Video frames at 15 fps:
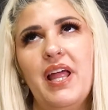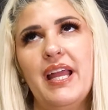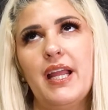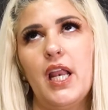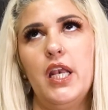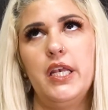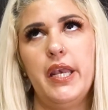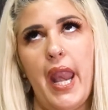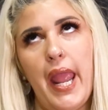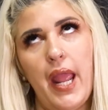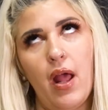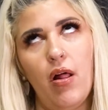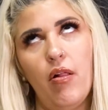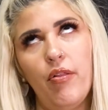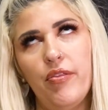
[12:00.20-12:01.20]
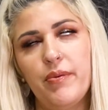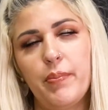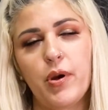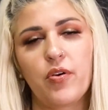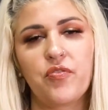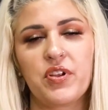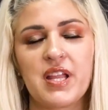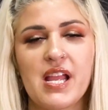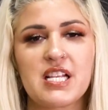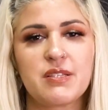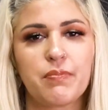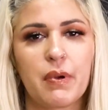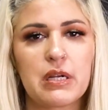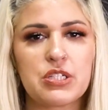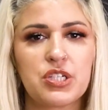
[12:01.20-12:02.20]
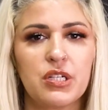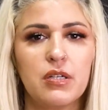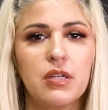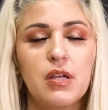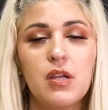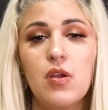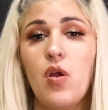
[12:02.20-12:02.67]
like nail the perfect expression.